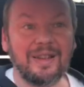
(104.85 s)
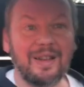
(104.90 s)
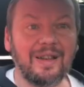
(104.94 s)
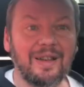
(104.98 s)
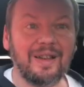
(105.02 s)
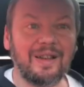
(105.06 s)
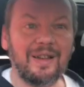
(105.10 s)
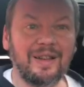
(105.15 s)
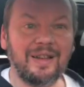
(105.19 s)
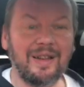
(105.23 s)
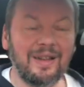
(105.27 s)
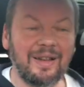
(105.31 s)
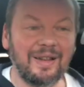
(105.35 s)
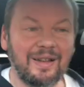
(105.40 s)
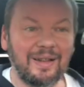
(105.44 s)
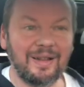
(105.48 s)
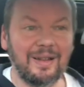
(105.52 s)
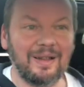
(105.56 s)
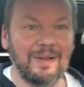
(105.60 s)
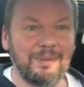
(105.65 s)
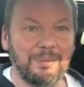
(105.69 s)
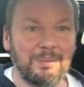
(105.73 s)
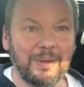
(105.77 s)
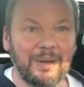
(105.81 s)
there?
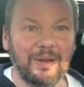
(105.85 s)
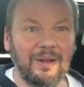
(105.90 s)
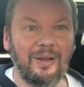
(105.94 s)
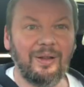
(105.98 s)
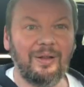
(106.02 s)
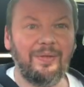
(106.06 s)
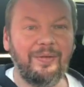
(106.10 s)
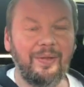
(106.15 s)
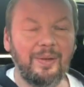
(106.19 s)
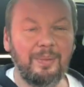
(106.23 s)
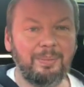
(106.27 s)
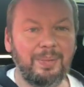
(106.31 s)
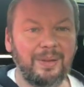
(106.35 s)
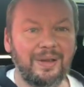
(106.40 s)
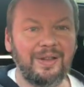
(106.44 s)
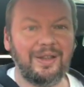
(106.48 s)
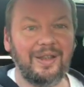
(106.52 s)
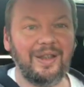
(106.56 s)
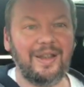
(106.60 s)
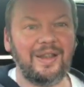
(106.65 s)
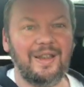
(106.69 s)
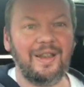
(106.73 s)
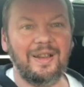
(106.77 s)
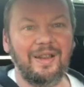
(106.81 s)
But nothing
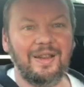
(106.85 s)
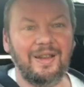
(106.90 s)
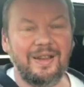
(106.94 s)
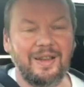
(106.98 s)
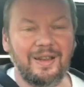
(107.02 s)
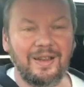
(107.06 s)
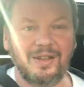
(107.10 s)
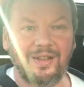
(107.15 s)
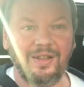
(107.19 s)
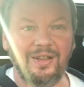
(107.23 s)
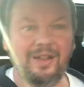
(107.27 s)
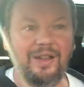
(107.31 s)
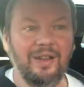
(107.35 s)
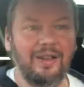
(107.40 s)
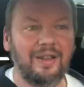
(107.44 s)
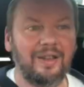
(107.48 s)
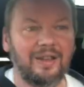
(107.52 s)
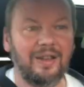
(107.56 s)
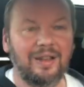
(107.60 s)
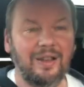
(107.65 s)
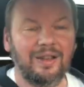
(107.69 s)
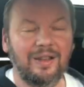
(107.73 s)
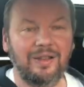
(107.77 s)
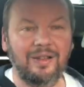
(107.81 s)
particularly
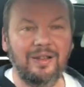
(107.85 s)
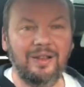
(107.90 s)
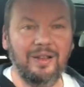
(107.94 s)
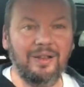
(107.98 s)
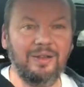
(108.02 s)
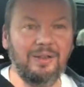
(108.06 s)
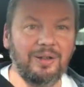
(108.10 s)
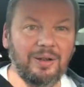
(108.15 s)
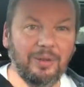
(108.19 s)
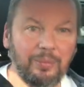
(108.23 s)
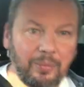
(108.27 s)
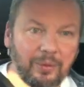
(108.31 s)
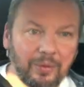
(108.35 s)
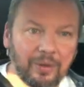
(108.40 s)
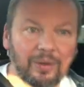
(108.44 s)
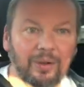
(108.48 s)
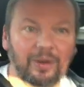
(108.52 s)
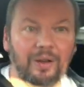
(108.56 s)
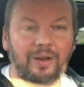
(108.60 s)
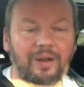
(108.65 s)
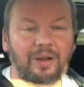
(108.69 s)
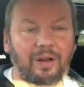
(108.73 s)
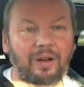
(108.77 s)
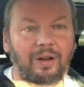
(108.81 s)
exciting. Loads of
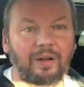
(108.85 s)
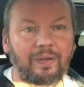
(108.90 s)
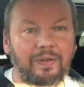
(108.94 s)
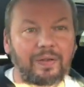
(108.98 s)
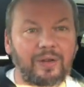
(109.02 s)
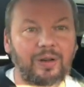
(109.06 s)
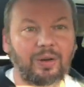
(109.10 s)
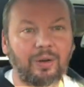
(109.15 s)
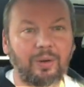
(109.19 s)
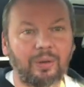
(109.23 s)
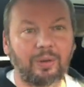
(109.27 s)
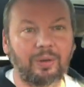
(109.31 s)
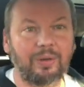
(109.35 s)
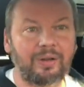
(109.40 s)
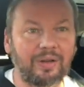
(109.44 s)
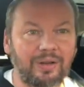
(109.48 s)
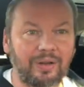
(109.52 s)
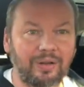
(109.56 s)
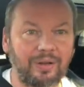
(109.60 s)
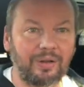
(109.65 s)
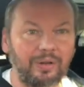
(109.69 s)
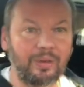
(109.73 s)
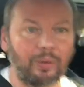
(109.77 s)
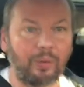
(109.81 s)
work, of course,
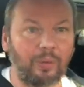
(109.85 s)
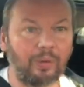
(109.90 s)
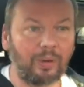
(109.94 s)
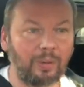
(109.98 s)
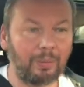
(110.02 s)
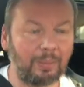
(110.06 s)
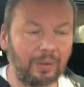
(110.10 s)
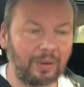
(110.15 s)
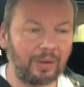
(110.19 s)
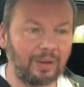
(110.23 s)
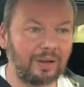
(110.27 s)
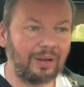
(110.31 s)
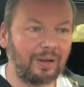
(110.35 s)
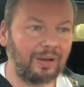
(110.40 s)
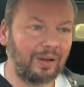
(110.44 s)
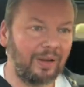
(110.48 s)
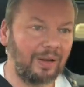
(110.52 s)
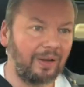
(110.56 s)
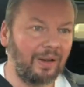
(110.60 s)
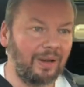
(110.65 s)
as normal.